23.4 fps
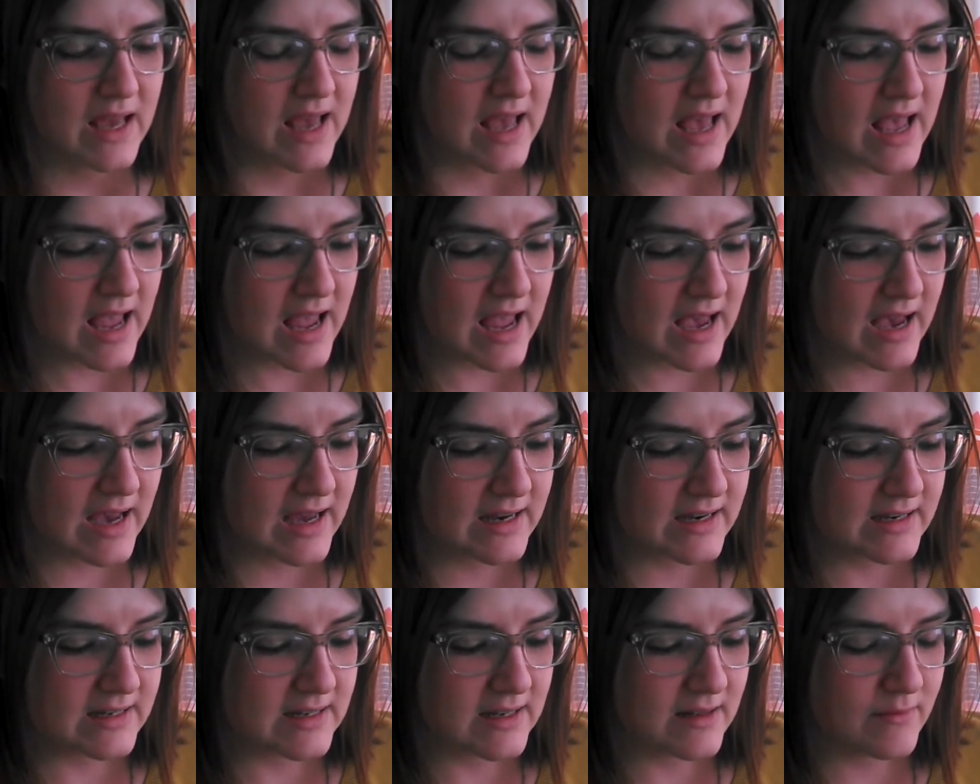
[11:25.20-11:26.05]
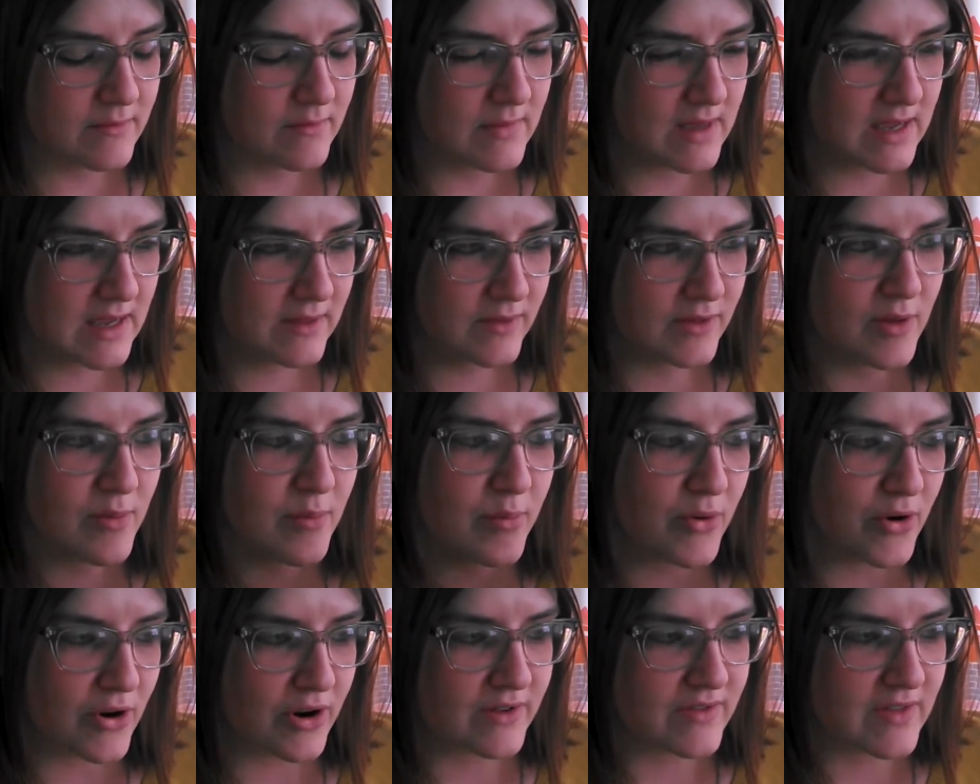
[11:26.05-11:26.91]
And in the
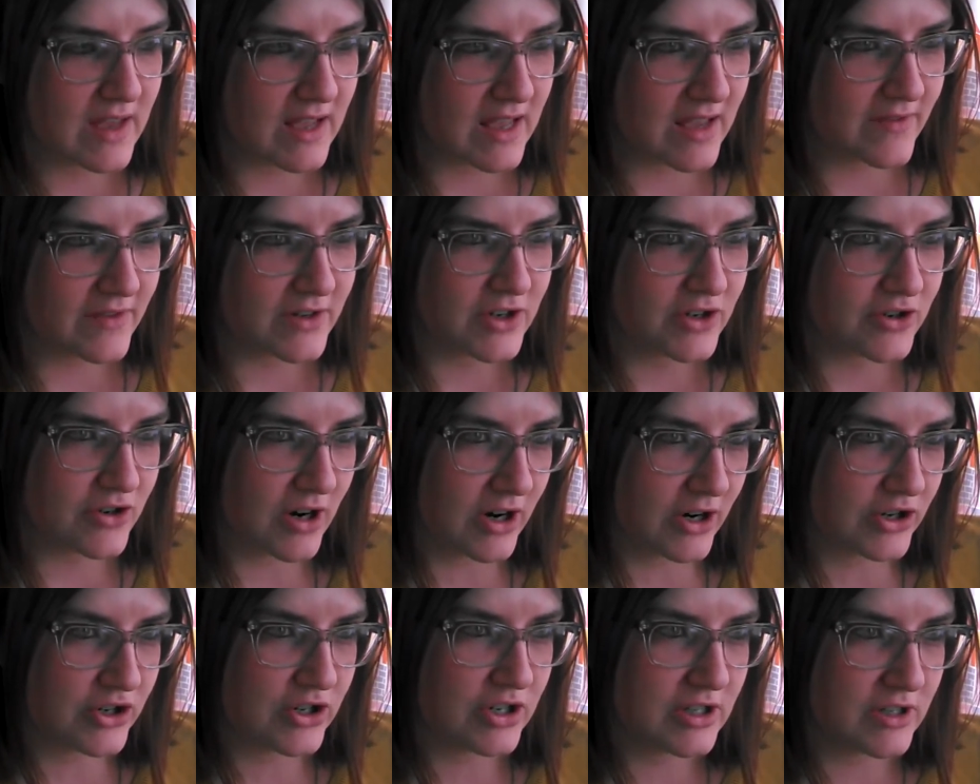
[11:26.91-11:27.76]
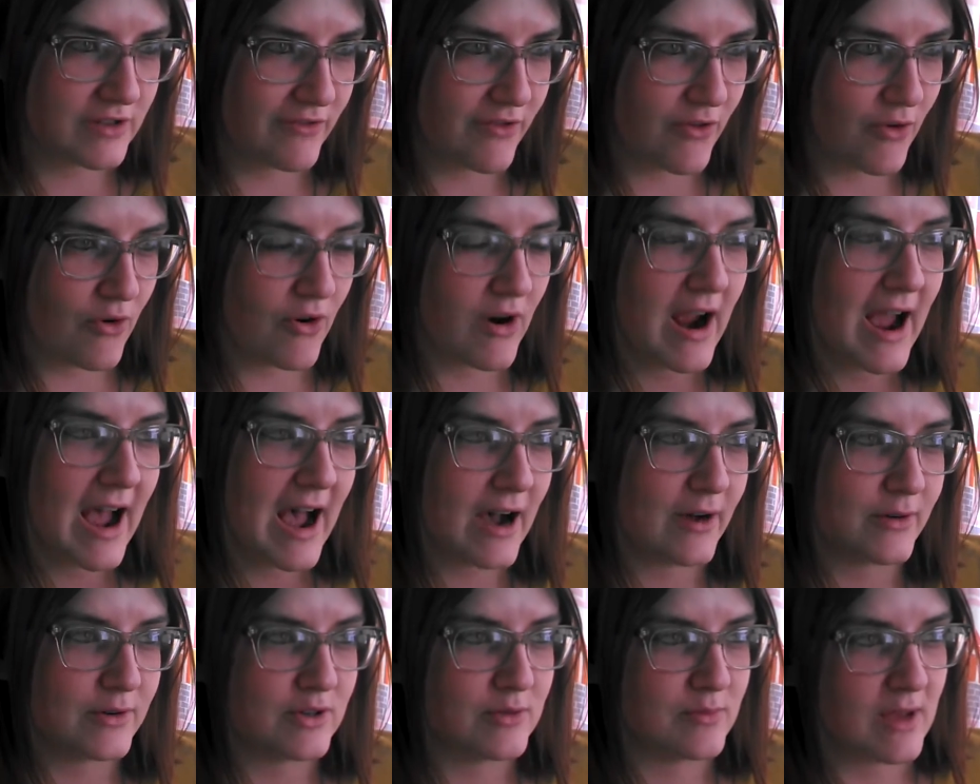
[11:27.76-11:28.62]
book, they give instructions for
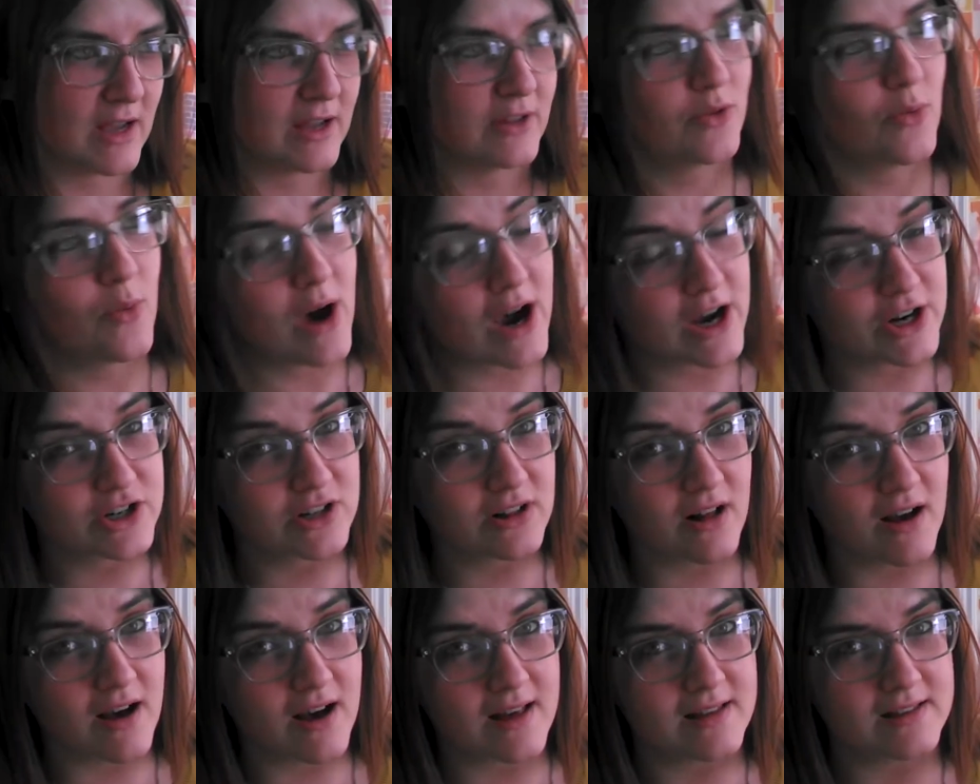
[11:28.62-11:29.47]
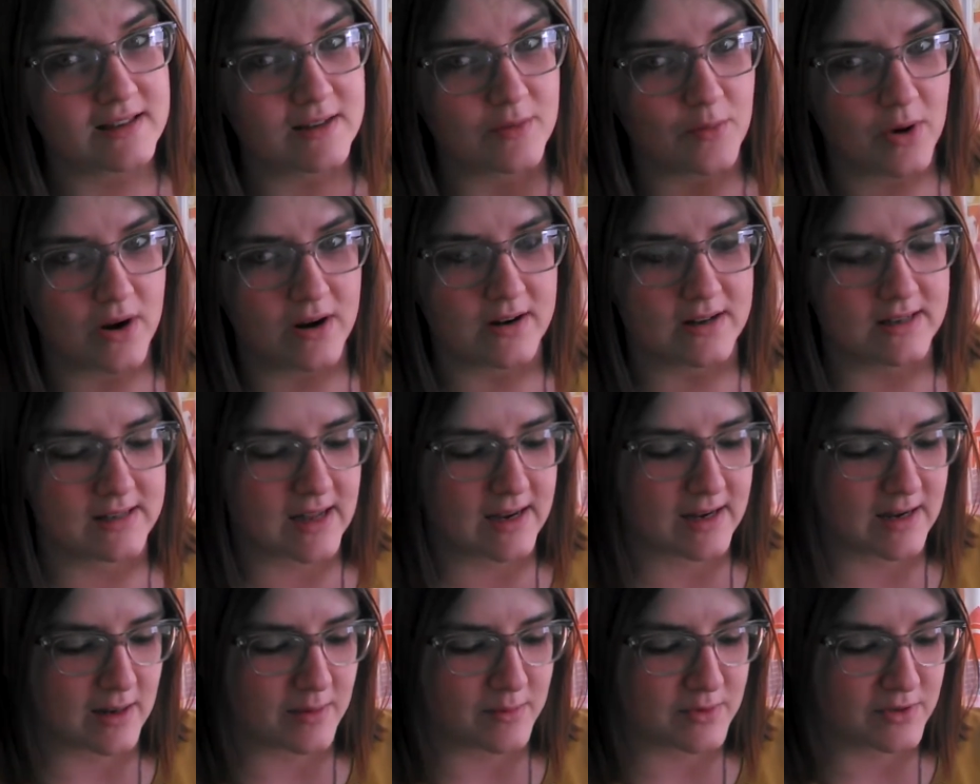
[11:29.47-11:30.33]
how to make the washcloths and where to send them.